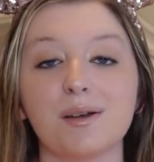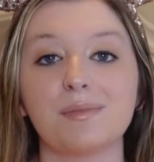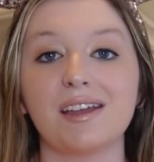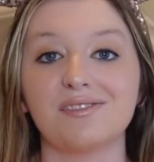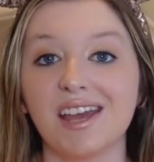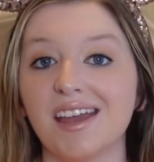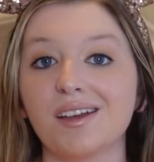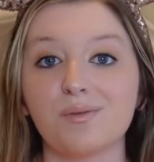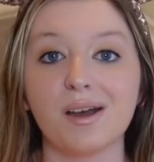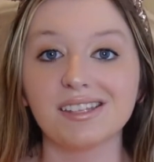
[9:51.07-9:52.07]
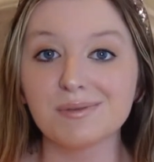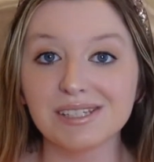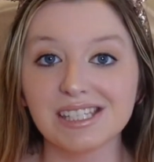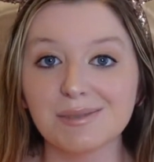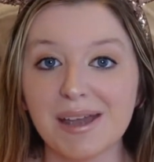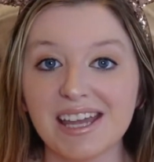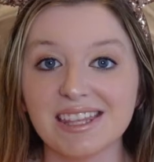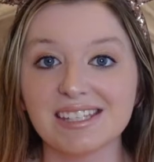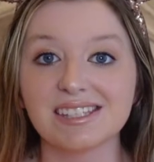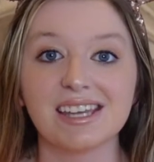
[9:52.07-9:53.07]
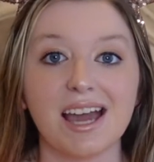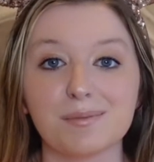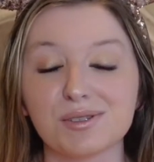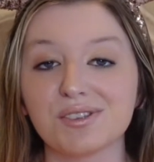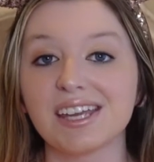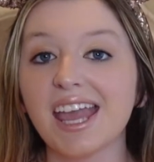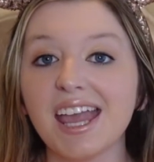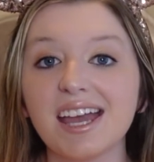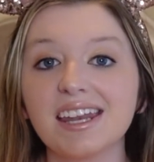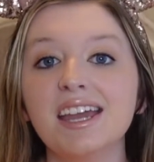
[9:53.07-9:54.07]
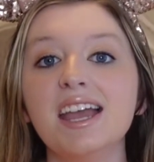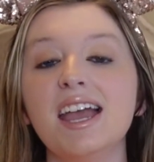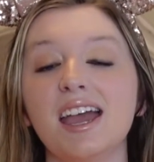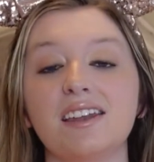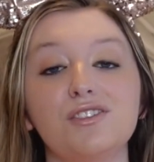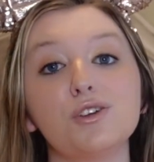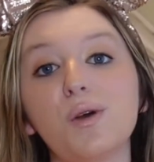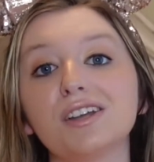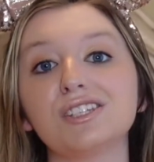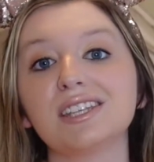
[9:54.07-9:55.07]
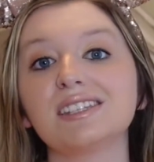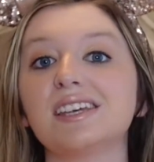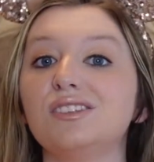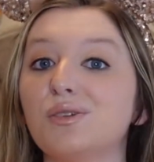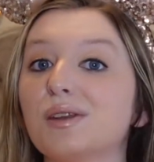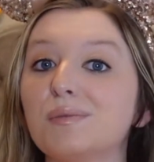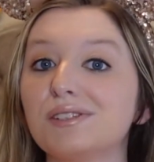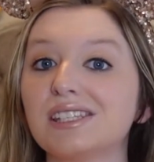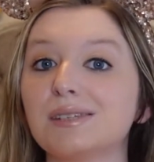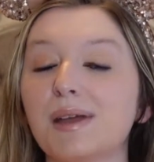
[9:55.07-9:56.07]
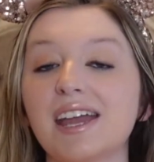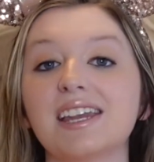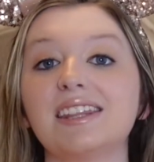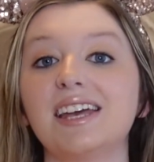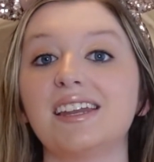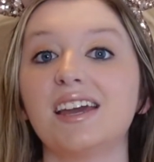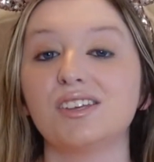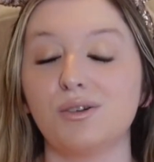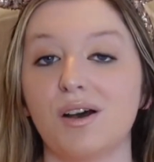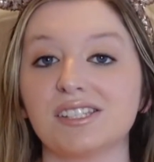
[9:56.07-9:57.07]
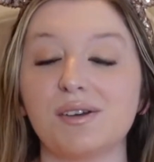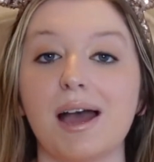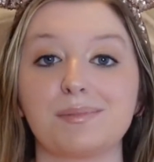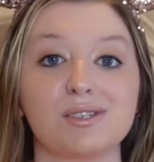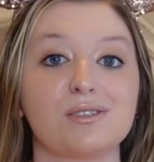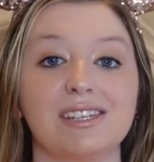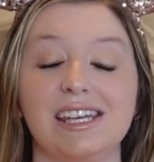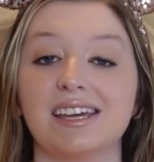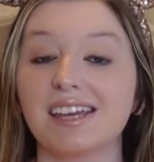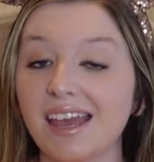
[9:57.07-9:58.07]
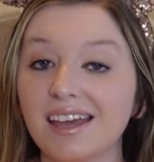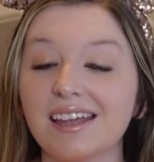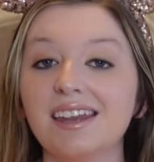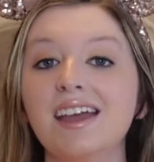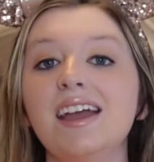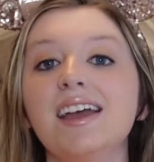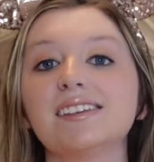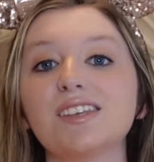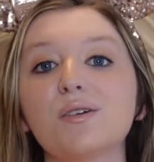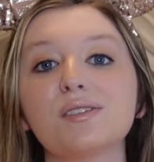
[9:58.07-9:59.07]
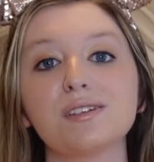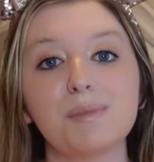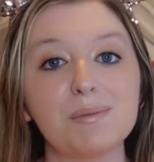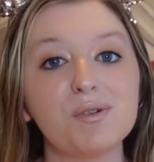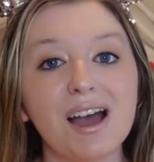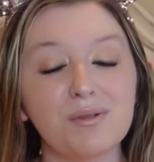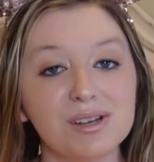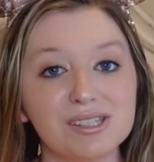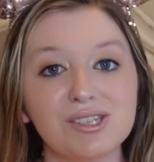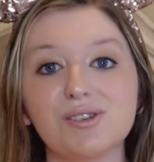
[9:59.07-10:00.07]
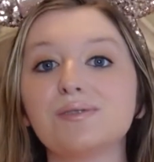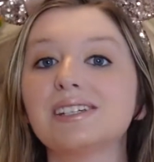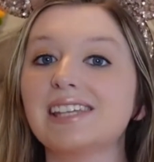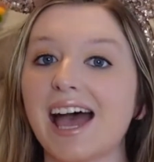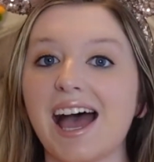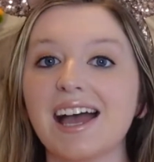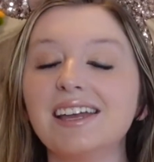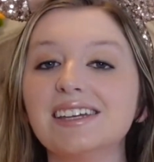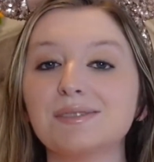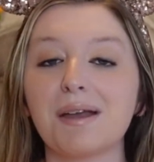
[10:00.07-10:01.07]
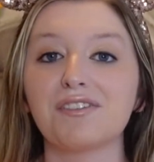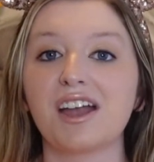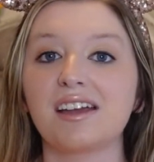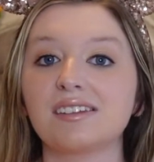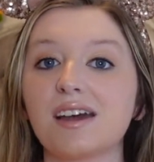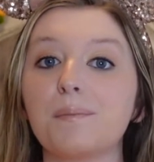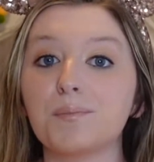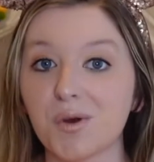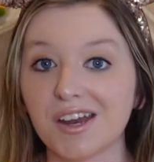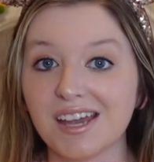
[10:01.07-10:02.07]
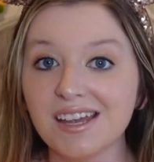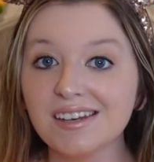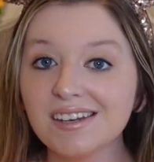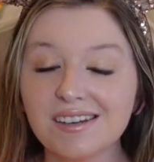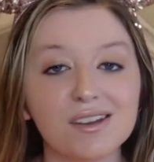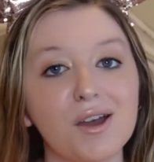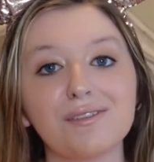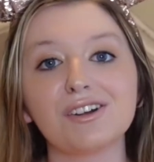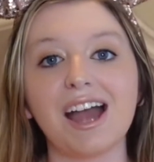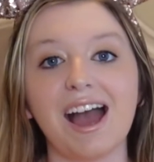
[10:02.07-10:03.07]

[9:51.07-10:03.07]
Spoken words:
if they want to participate in this, then they absolutely can. And if you're watching this and you want to participate, then you also absolutely can. So the people I want to tag is my friend Morgan over